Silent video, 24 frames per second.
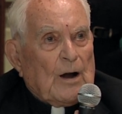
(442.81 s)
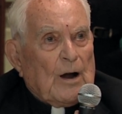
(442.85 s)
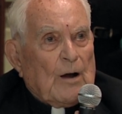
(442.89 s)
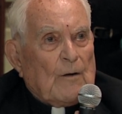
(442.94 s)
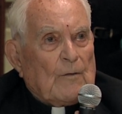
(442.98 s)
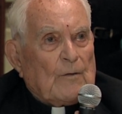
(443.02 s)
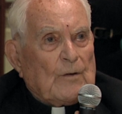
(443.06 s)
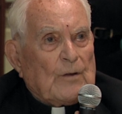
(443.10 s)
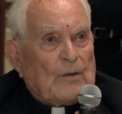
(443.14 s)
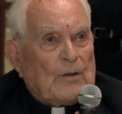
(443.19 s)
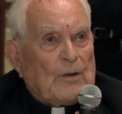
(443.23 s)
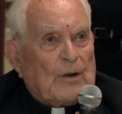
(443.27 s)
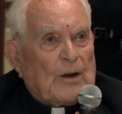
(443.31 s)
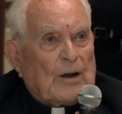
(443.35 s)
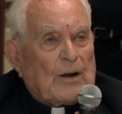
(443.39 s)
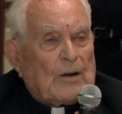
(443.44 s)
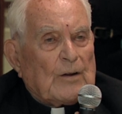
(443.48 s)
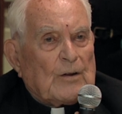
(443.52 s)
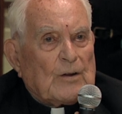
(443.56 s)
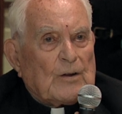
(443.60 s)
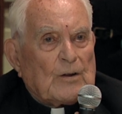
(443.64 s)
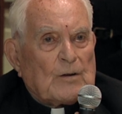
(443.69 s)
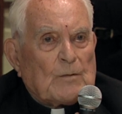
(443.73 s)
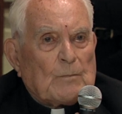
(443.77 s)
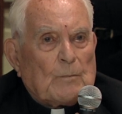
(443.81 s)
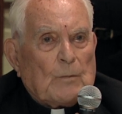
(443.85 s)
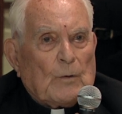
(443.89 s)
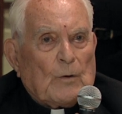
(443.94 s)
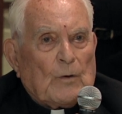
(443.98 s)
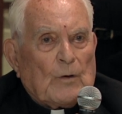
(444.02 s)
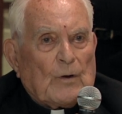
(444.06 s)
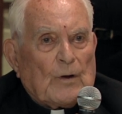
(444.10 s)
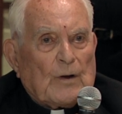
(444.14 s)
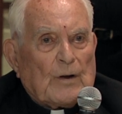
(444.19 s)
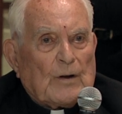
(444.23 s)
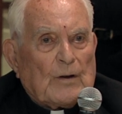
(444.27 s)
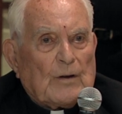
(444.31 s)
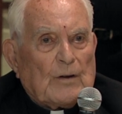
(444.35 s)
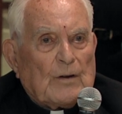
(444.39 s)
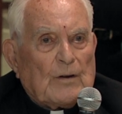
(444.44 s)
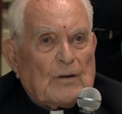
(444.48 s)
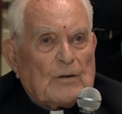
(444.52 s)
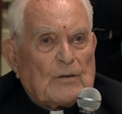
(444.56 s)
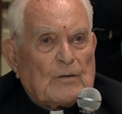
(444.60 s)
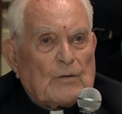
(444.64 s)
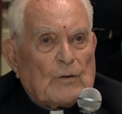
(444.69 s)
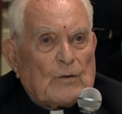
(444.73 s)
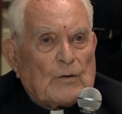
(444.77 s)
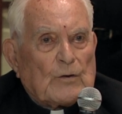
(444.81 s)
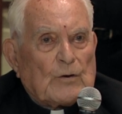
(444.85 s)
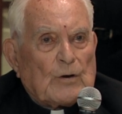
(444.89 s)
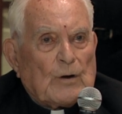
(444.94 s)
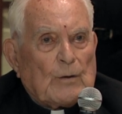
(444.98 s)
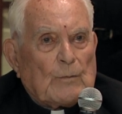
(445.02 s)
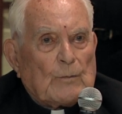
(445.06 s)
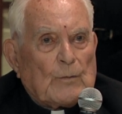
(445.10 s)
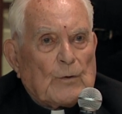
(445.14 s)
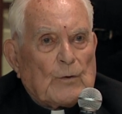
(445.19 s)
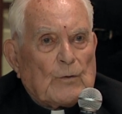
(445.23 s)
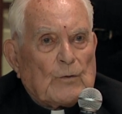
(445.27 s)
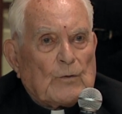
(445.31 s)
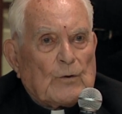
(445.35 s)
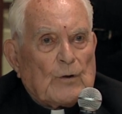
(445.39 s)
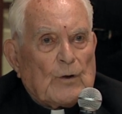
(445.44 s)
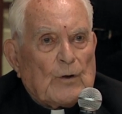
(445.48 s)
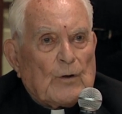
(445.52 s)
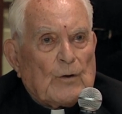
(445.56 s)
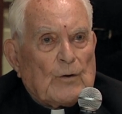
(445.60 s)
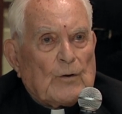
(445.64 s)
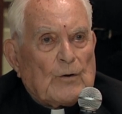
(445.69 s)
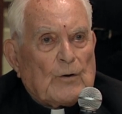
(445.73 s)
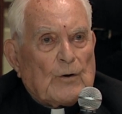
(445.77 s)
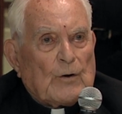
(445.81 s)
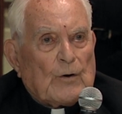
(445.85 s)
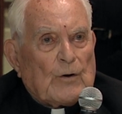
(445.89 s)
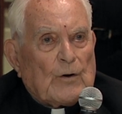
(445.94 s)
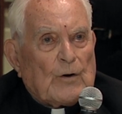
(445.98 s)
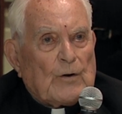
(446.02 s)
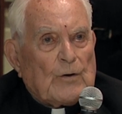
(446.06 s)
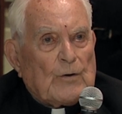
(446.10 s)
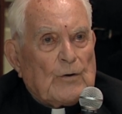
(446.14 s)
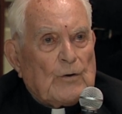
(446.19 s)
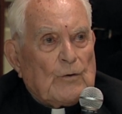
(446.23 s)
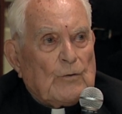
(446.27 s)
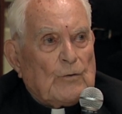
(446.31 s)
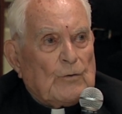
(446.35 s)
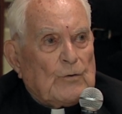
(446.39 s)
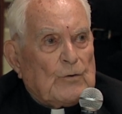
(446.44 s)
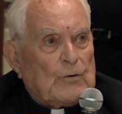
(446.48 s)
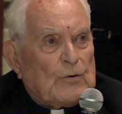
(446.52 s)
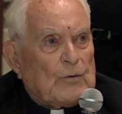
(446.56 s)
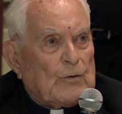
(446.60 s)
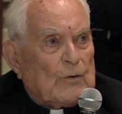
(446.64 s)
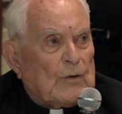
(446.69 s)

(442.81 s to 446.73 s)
everything in this building is for some utilitarian use.